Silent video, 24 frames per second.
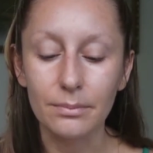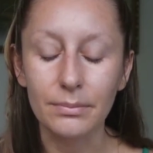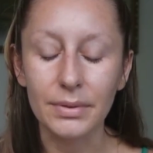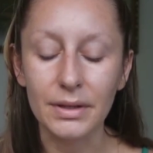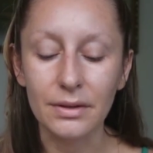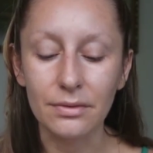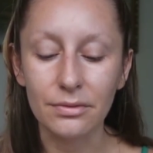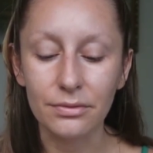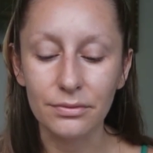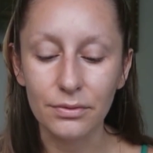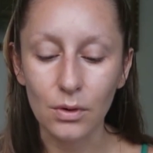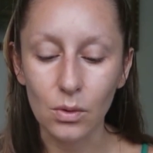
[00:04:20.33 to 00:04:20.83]

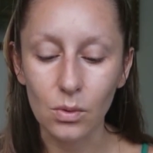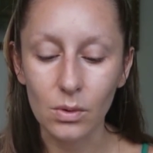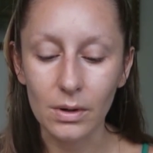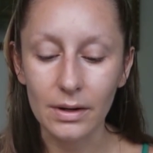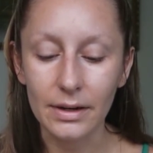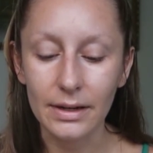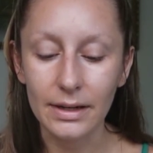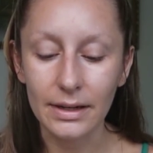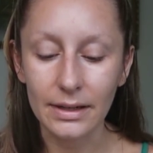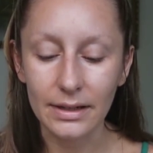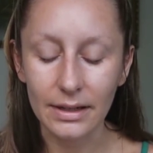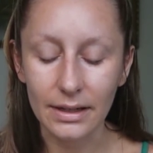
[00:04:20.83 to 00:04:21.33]

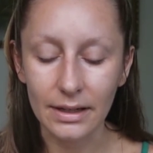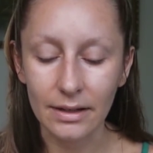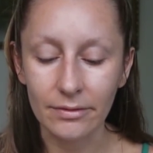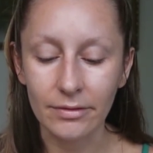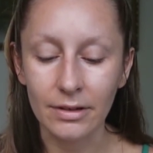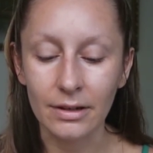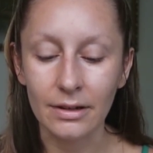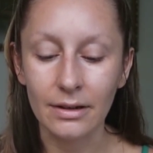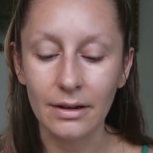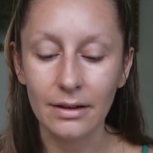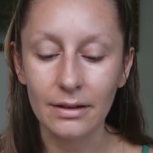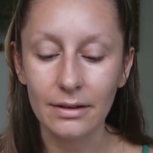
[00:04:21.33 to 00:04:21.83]
before it
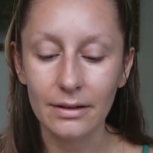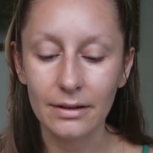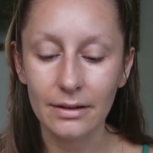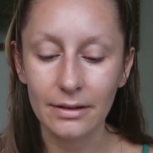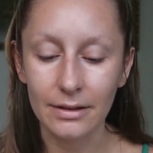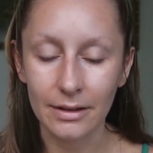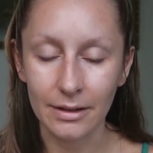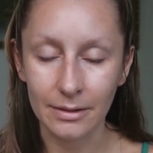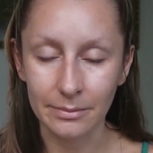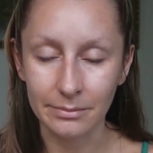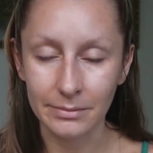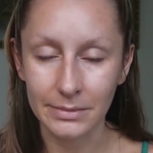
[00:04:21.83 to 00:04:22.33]
even
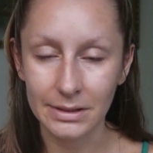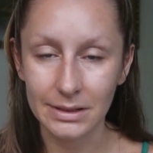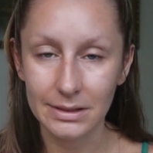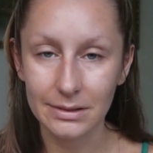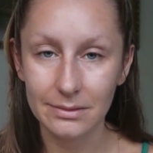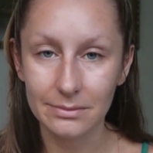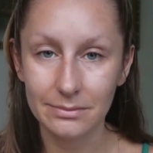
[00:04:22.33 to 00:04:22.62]
comes.